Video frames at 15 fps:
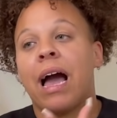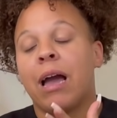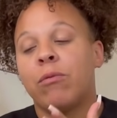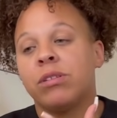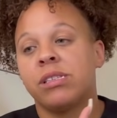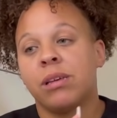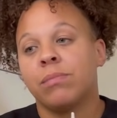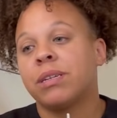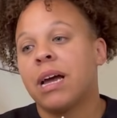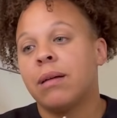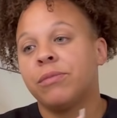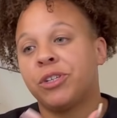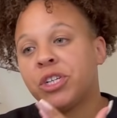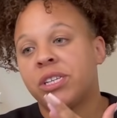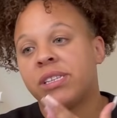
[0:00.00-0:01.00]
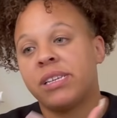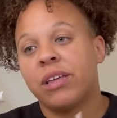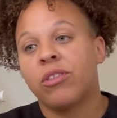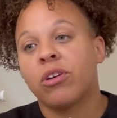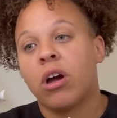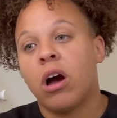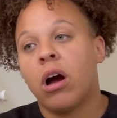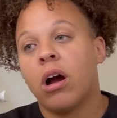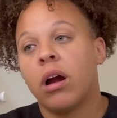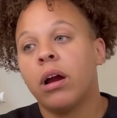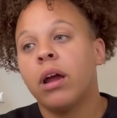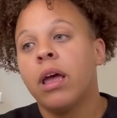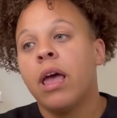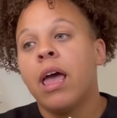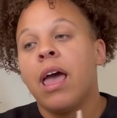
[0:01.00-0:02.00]
I would sometimes just sit in the
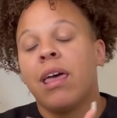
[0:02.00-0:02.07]
car